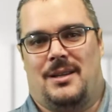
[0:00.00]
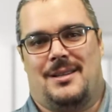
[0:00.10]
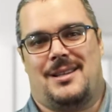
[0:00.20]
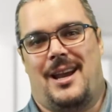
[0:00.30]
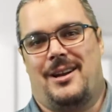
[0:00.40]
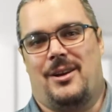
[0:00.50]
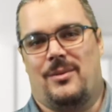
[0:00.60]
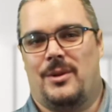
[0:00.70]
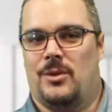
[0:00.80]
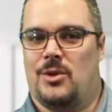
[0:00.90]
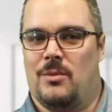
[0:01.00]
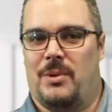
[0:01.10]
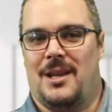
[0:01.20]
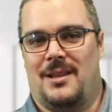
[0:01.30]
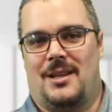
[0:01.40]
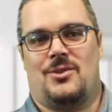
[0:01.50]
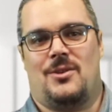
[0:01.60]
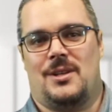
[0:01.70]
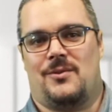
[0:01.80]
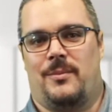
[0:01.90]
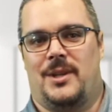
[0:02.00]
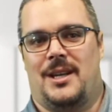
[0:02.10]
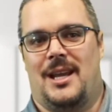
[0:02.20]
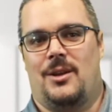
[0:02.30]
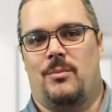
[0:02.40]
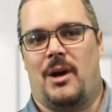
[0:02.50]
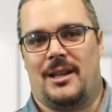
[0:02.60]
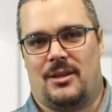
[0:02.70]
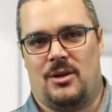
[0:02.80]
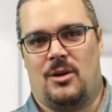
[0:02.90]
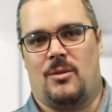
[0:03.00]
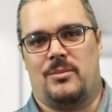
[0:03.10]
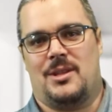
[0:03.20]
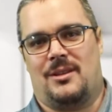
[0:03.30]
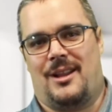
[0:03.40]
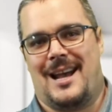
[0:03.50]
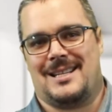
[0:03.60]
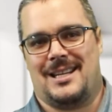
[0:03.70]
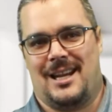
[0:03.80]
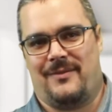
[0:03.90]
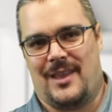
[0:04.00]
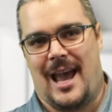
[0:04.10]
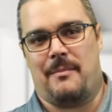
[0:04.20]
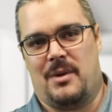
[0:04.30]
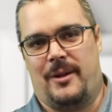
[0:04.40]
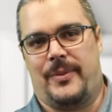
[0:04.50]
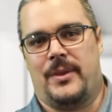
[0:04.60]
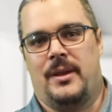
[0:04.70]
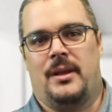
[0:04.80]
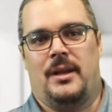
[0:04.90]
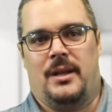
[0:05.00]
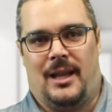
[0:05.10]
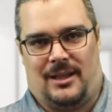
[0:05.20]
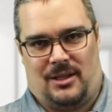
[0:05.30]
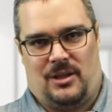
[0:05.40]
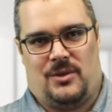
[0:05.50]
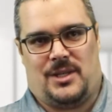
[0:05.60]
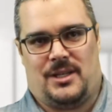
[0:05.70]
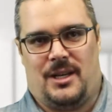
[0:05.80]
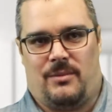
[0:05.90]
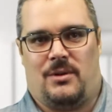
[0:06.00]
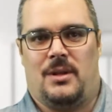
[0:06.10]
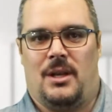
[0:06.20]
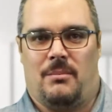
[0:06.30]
Side note, you do pay the interest from the day you bought the home to the last day of that month at the closing table.